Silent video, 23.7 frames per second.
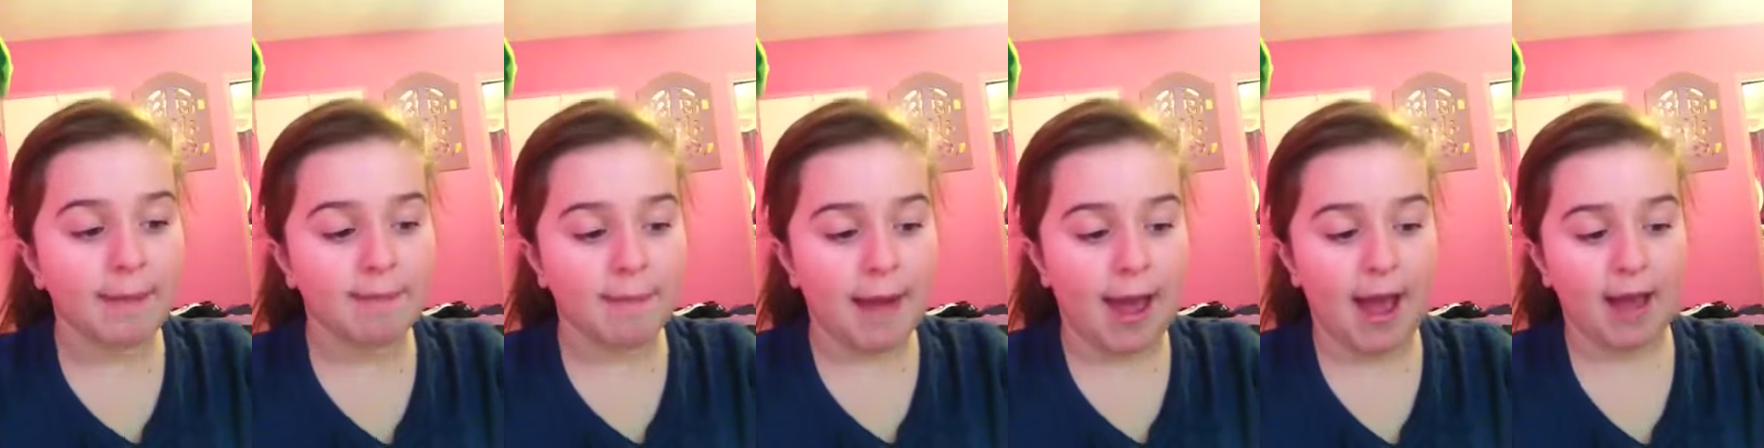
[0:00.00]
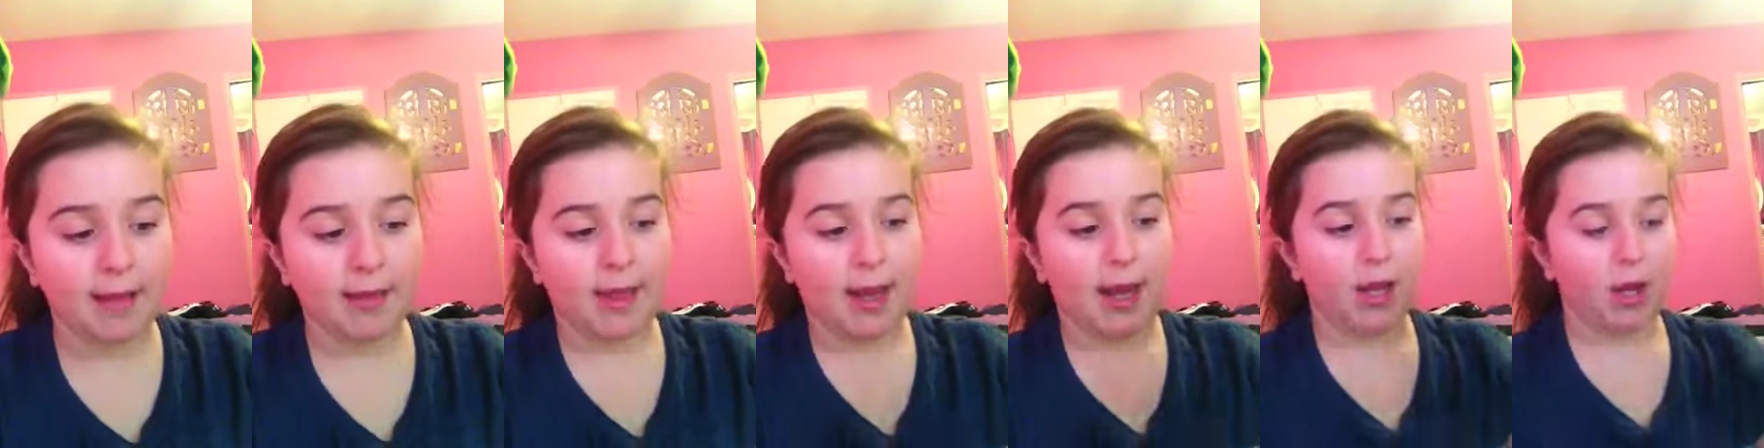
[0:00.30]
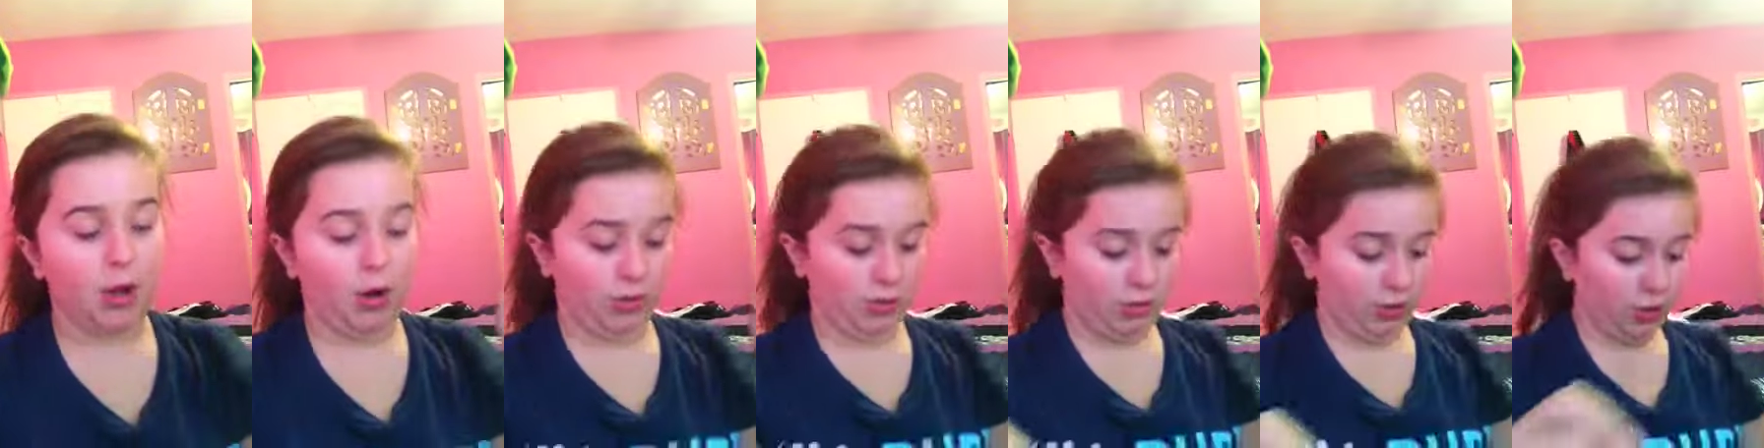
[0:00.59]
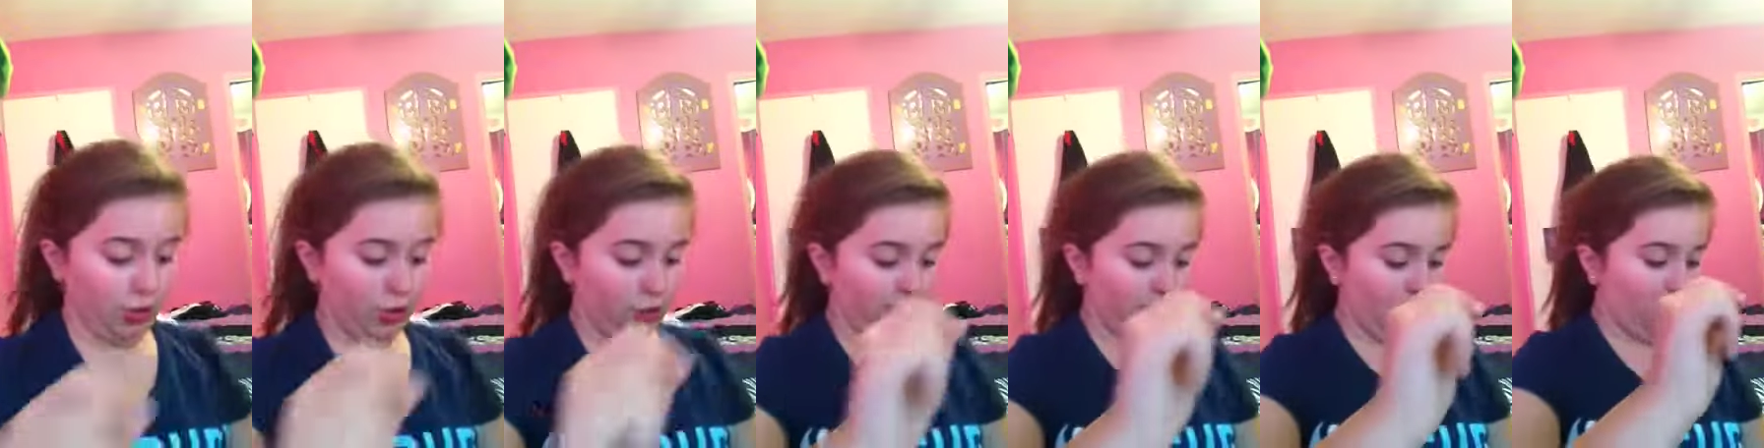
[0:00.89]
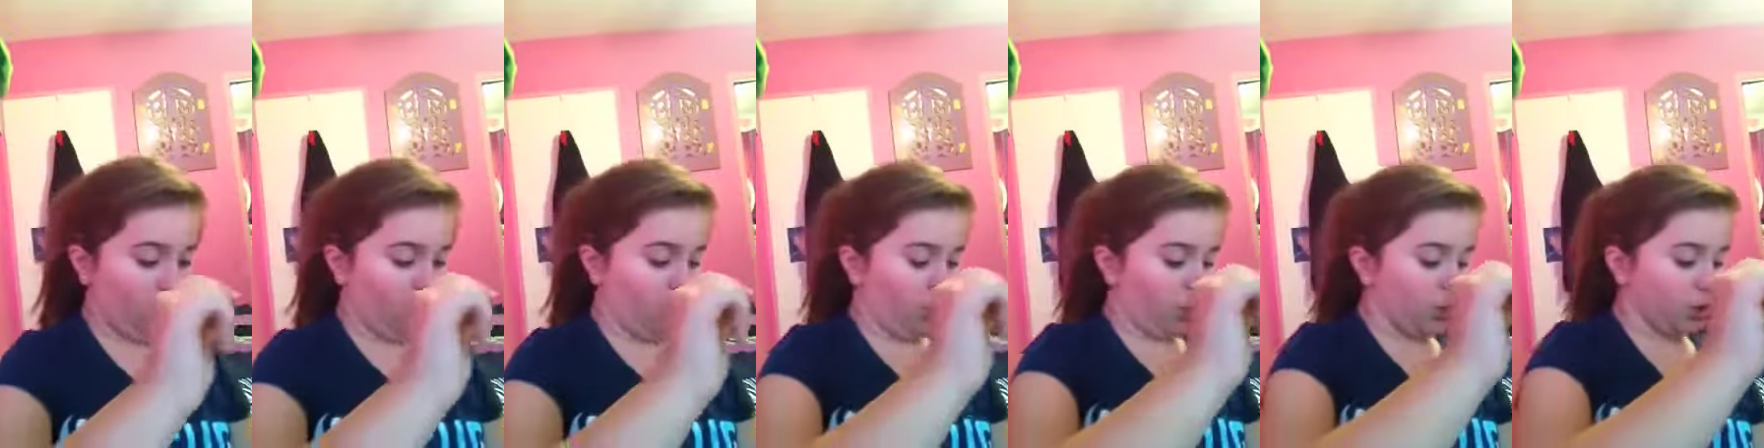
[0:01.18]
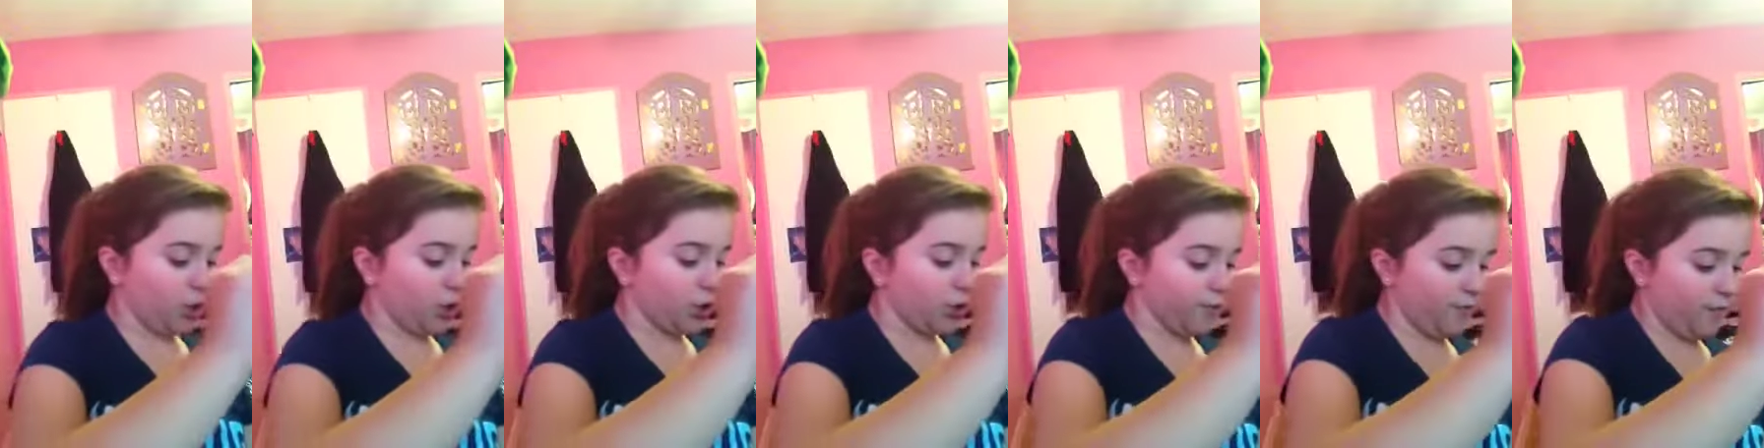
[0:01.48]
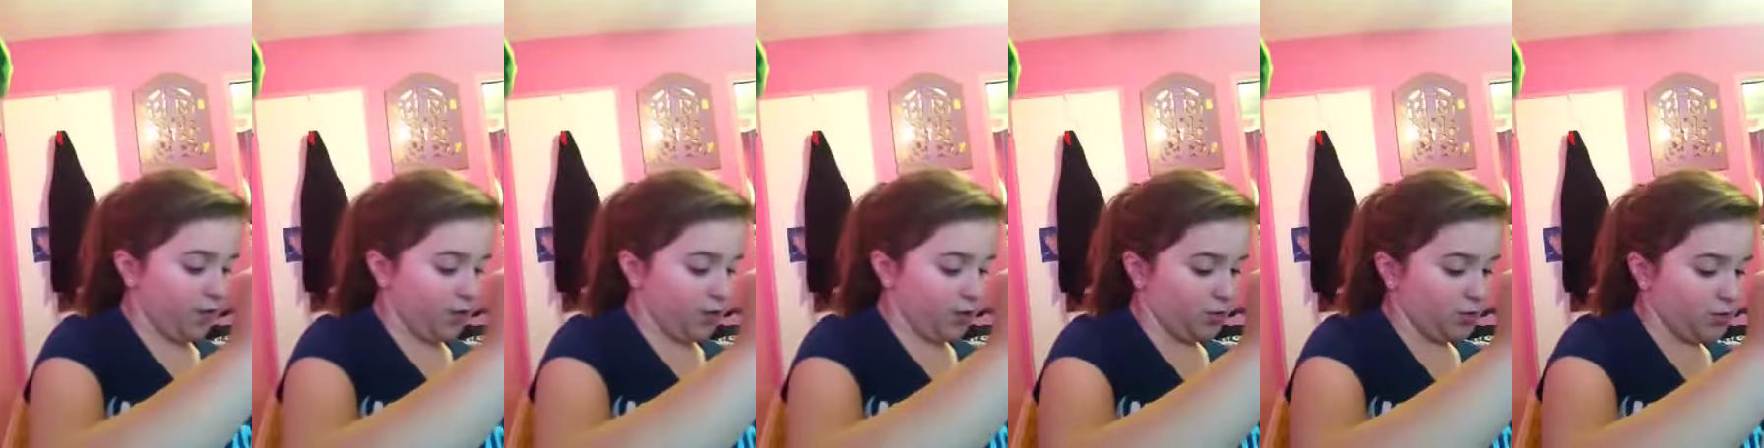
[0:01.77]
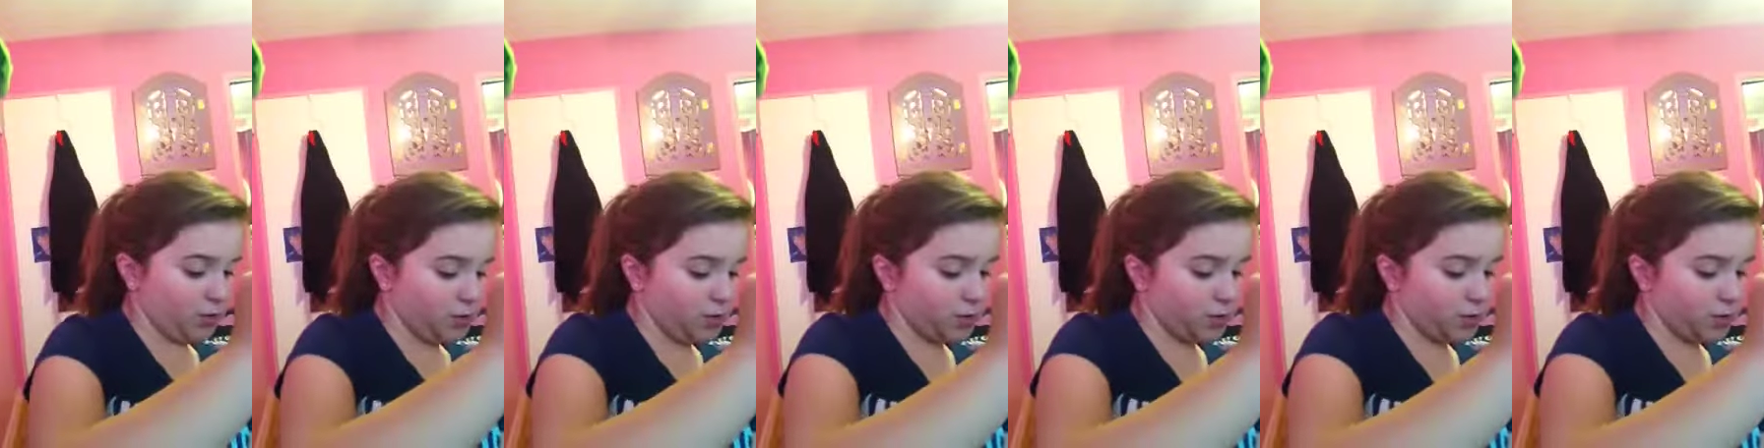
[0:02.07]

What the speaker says: MAC that I go to, and what just fell?